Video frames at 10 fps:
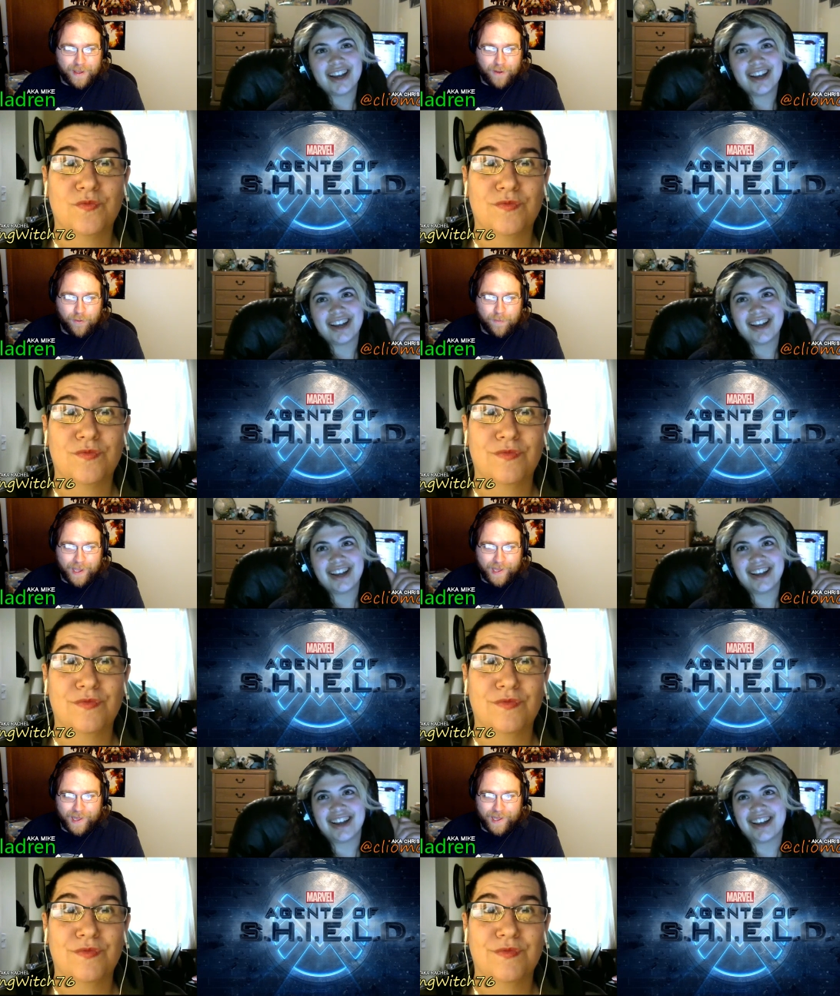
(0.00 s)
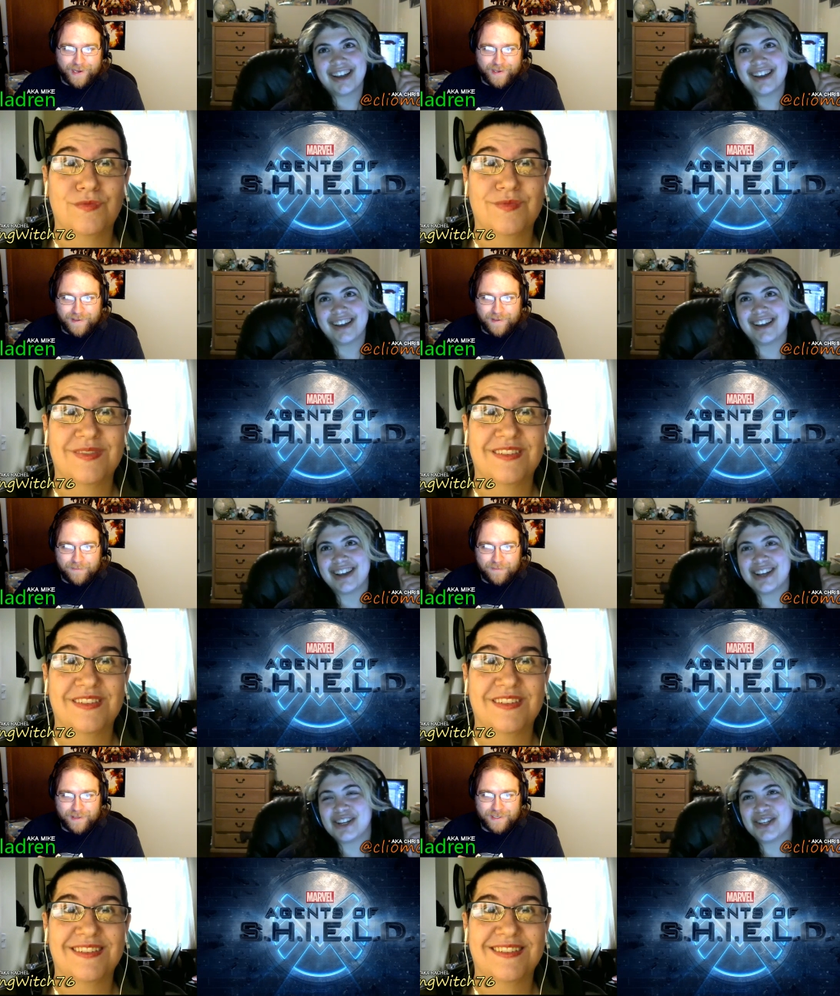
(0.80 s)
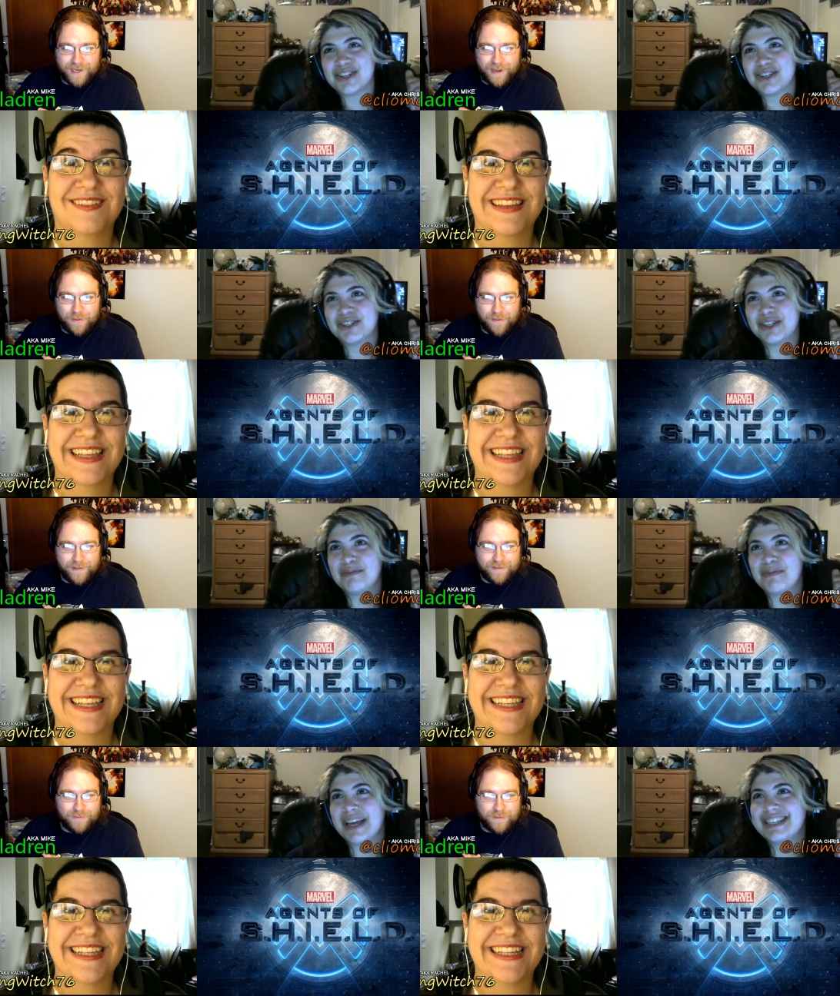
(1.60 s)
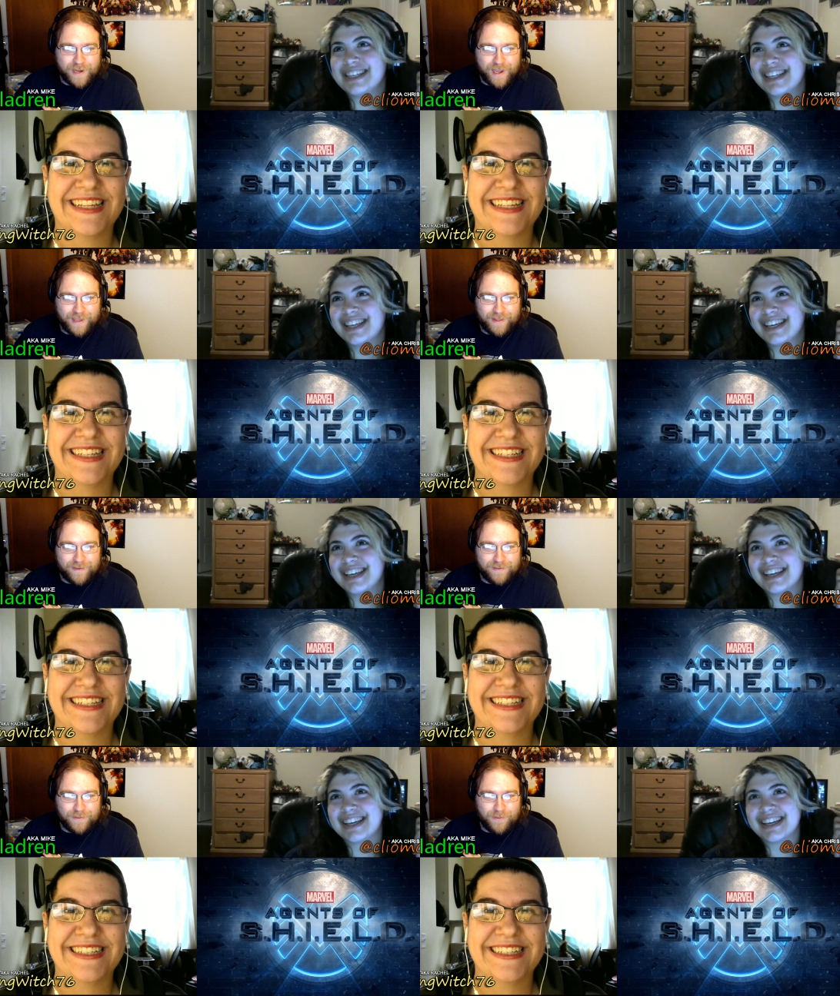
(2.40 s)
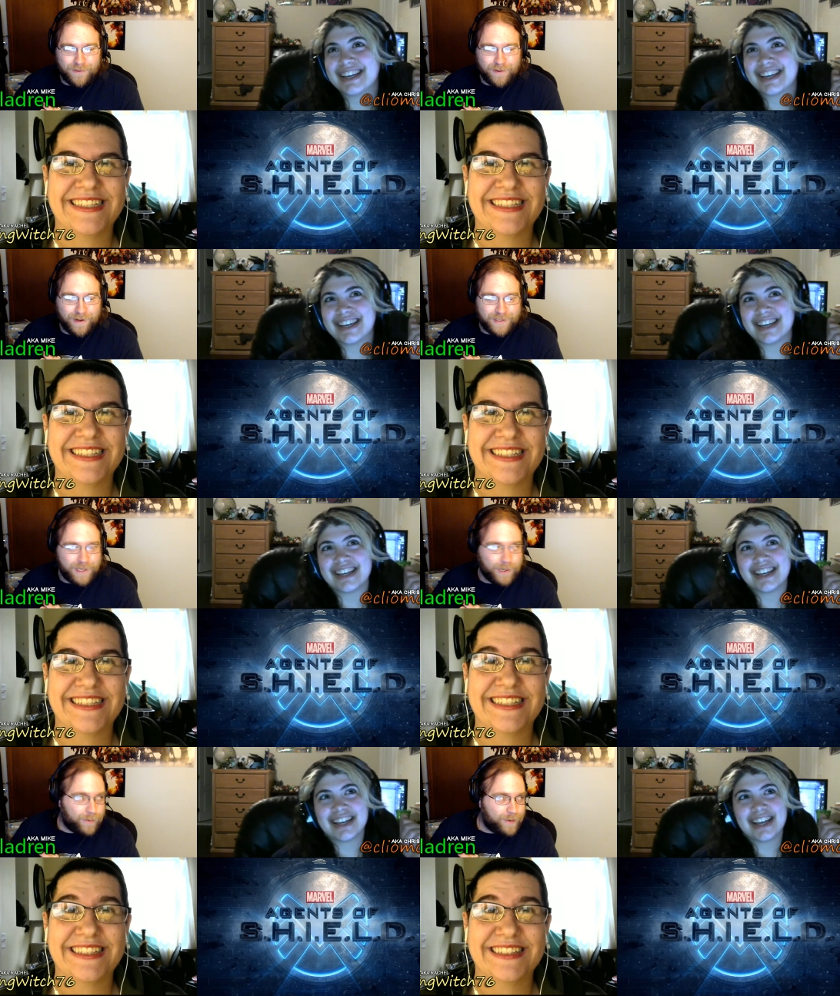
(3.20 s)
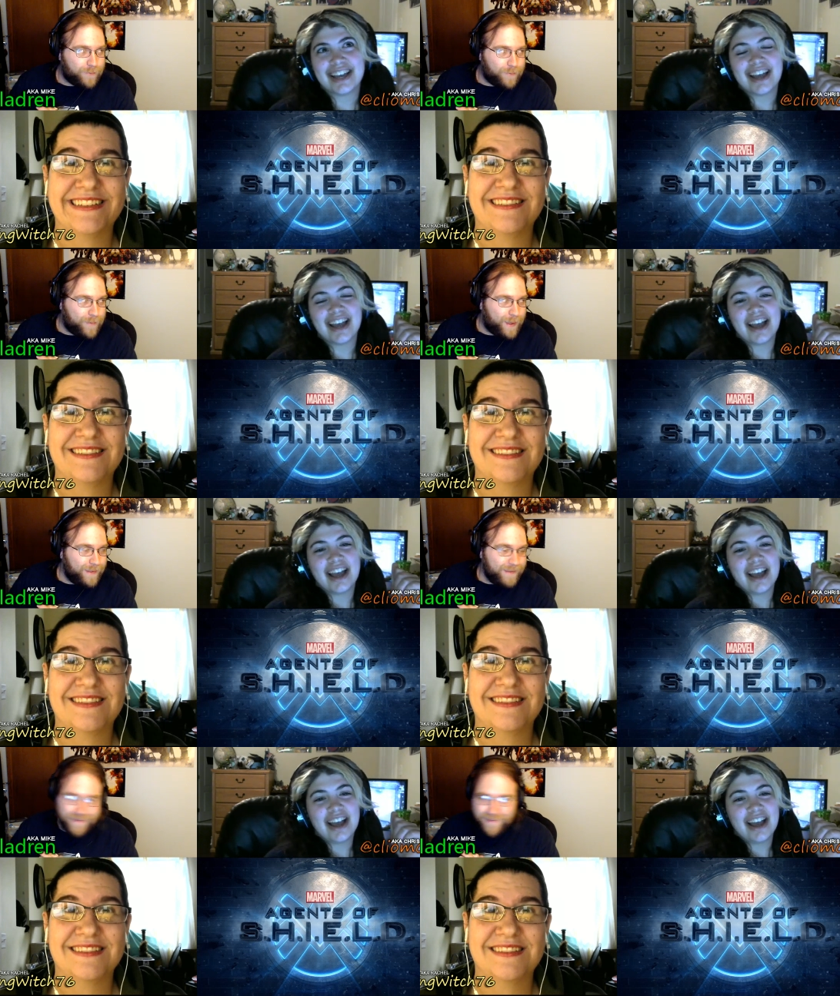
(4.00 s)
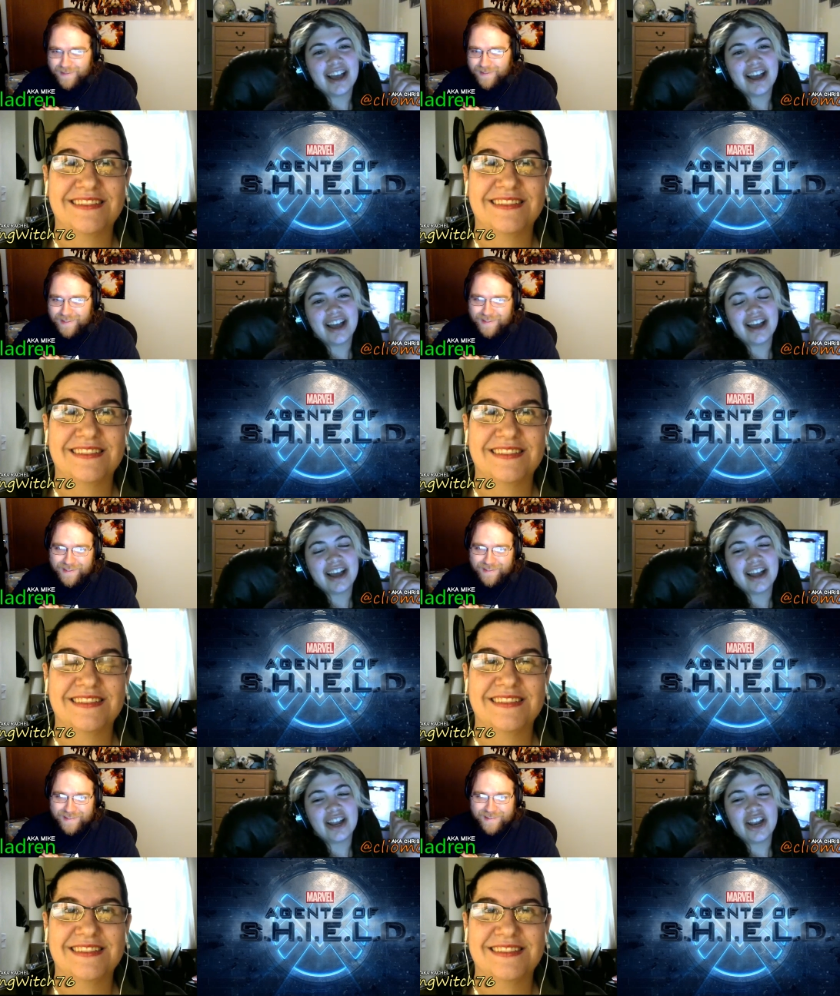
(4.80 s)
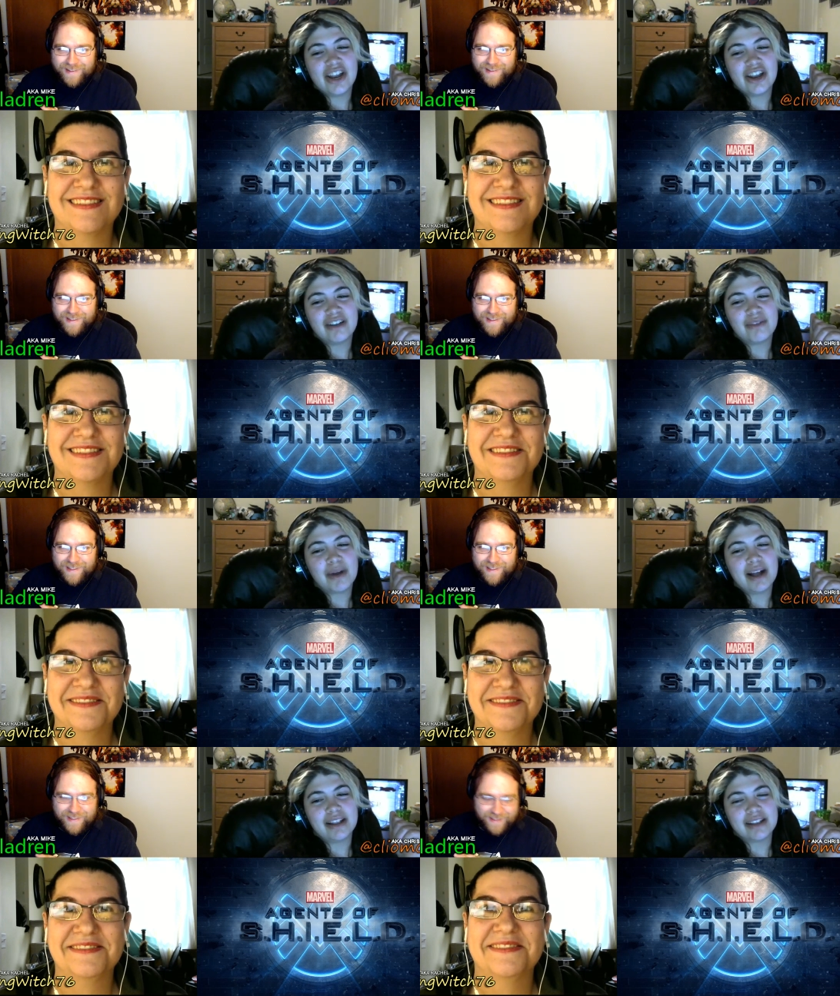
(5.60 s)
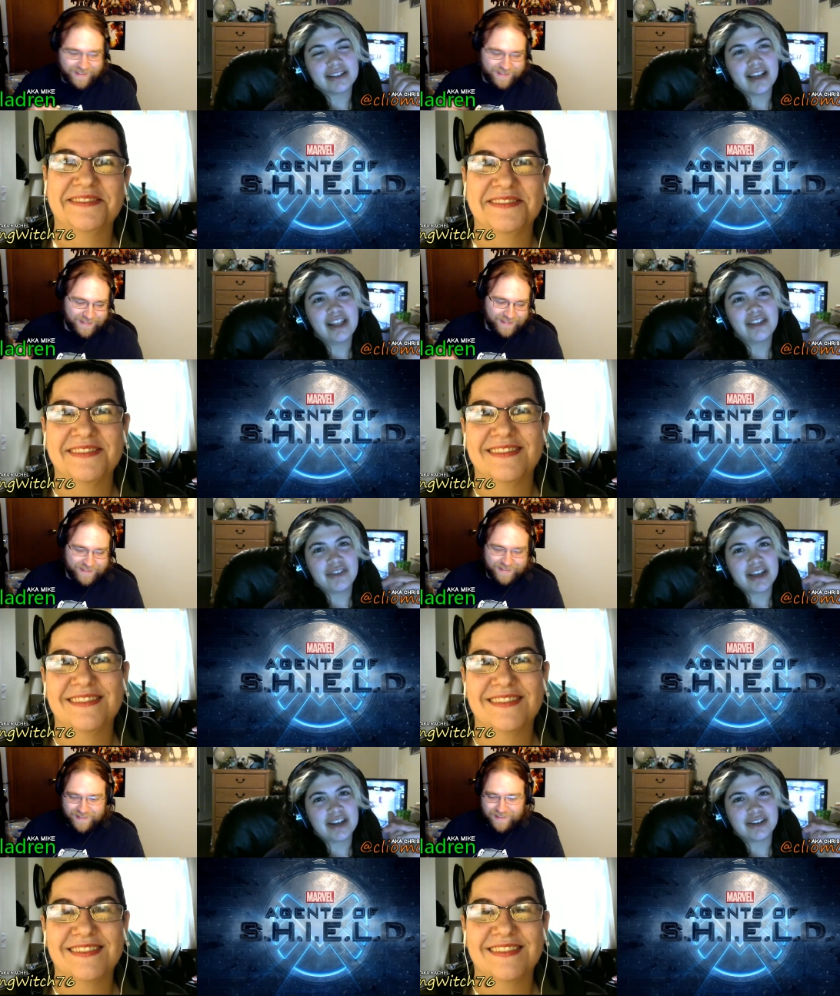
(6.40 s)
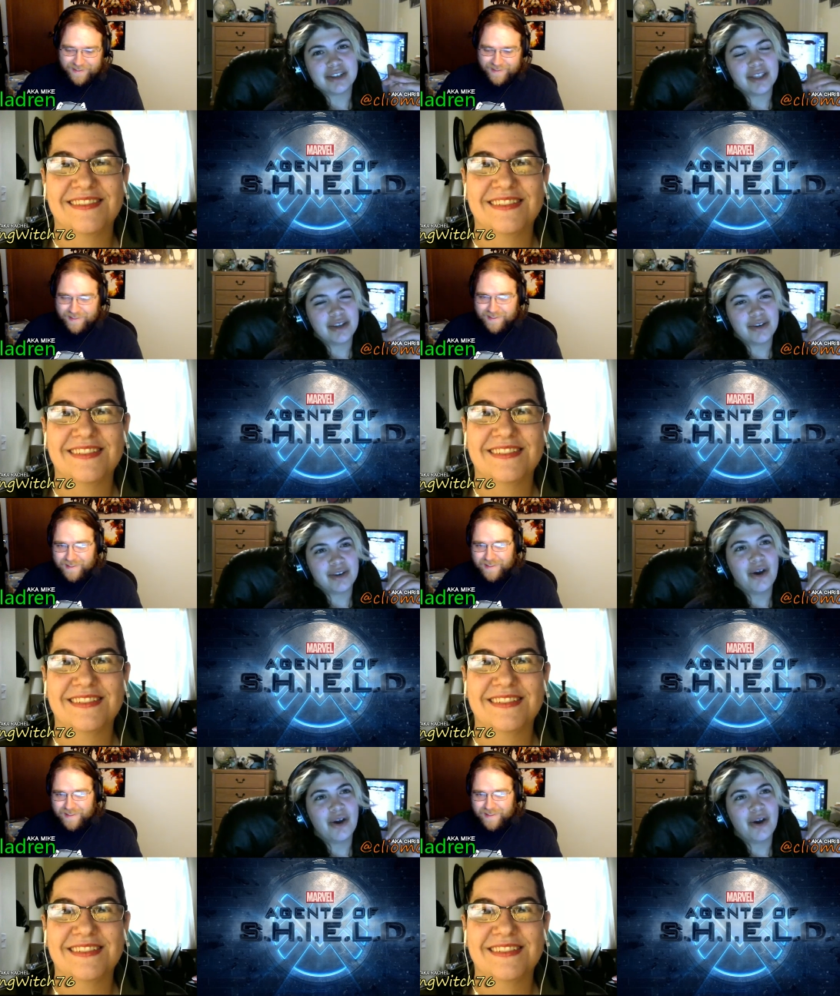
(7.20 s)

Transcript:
Speaker 1: "Oh my god," because she either thinks she it's ridiculous or she agrees with me.
Speaker 2: Mm, well, elevators on their